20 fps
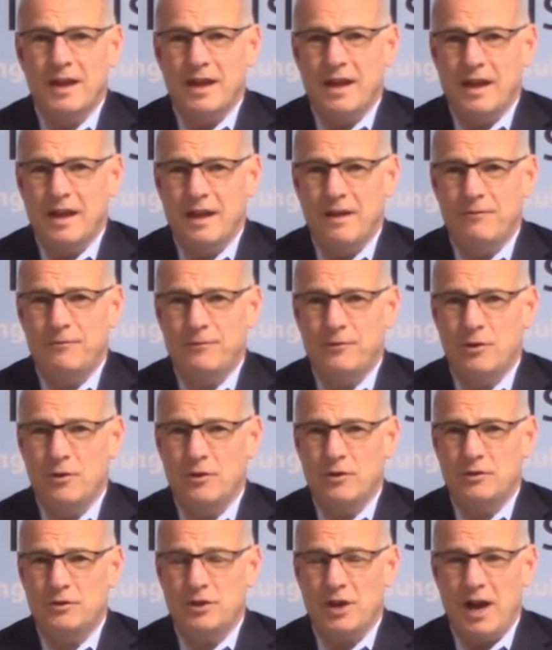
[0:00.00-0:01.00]
if
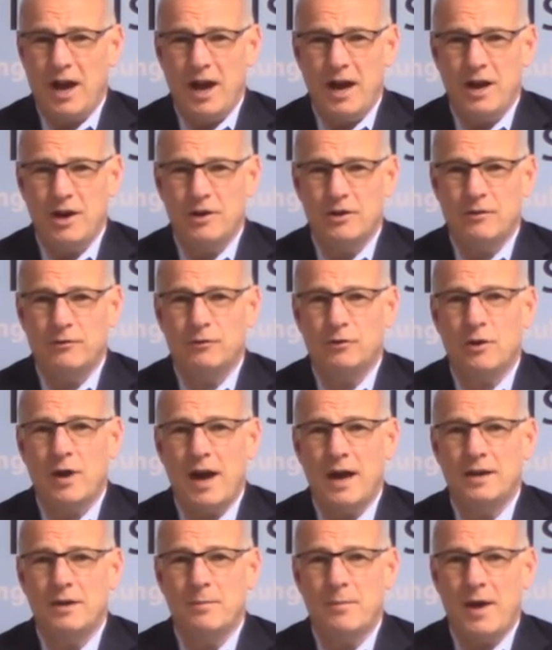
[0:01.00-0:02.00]
you're tired of
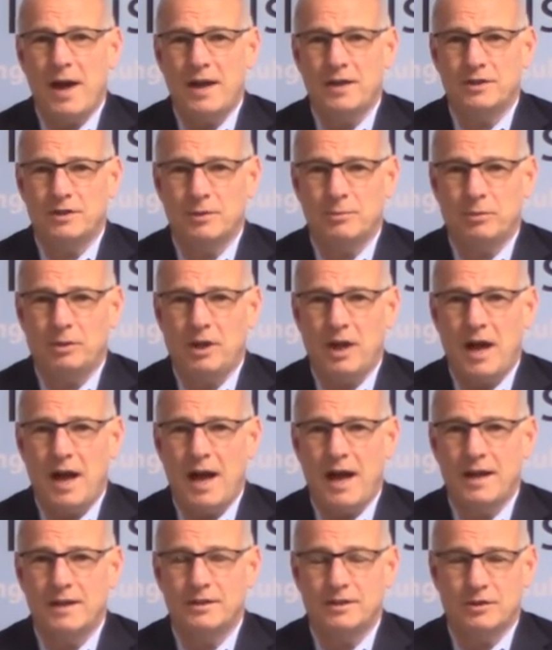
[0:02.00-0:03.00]
trying to buy
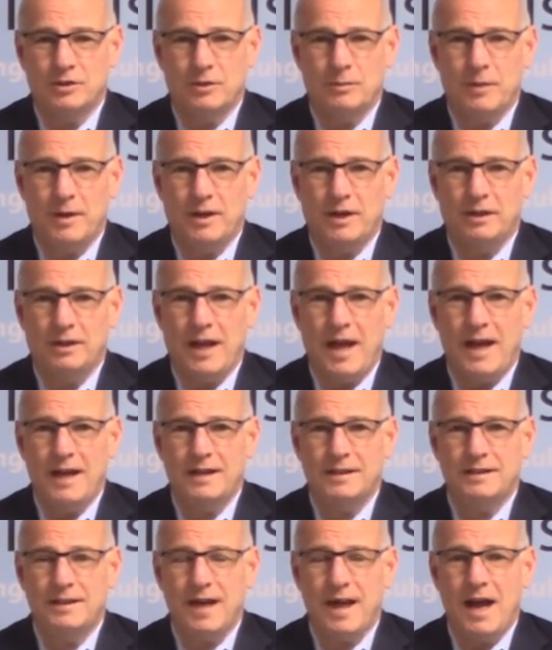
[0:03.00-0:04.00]
supplies and spend a lot
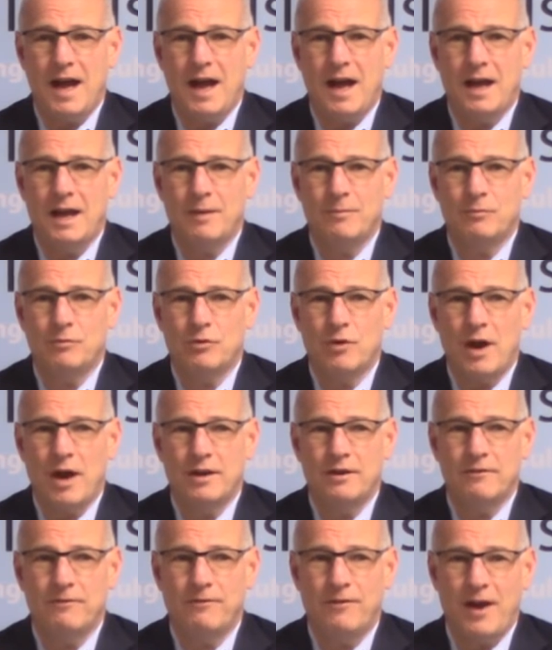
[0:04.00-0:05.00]
of time
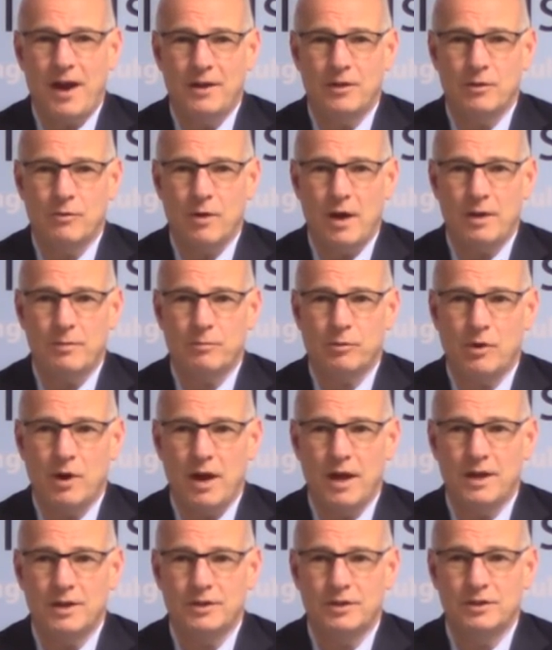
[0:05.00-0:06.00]
trying to find the right
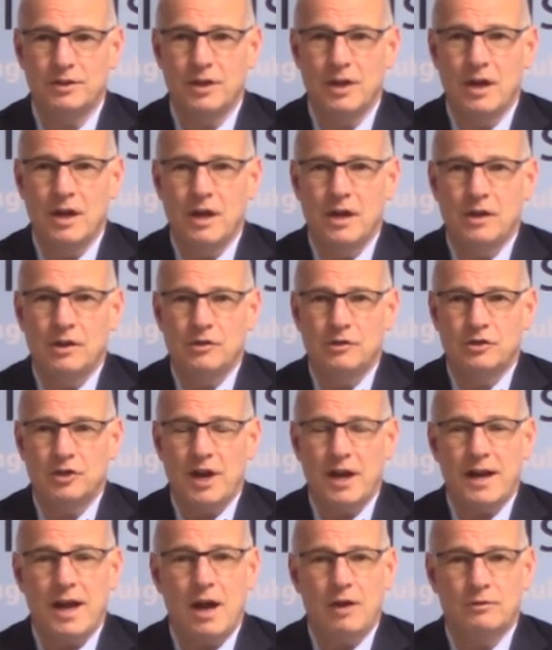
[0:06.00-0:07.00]
price,
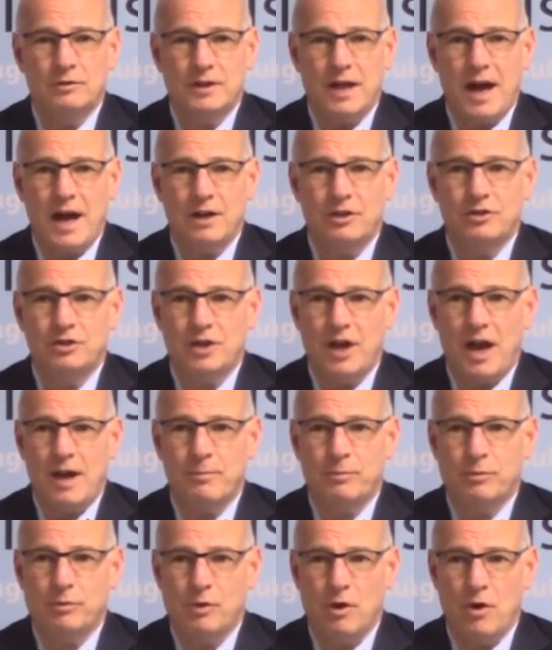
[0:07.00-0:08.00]
check out
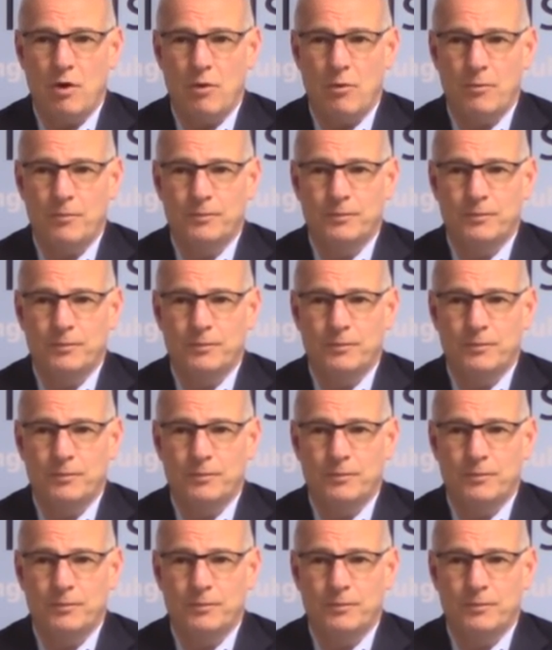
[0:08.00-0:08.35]
DocShop Pro.